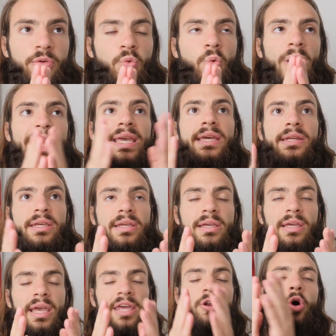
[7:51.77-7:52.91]

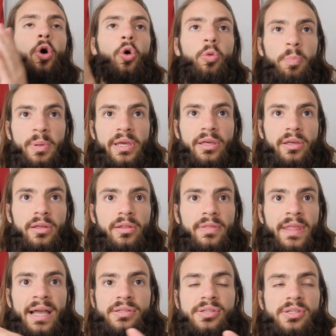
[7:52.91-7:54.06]
waiting and hoping
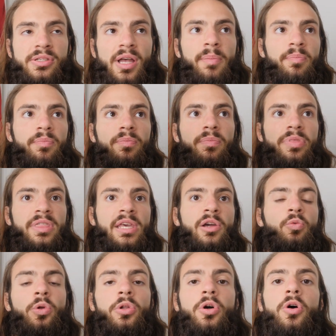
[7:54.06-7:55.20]
that something
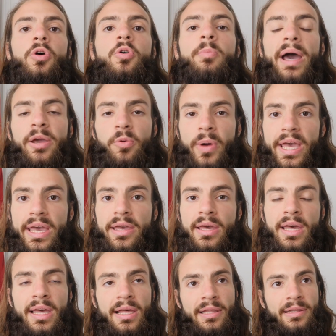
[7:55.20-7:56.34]
will go my way,
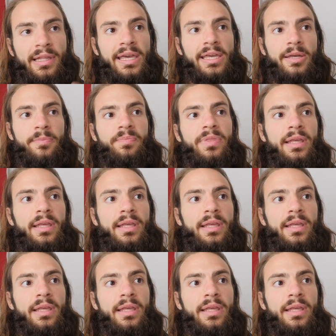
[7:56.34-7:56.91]
like,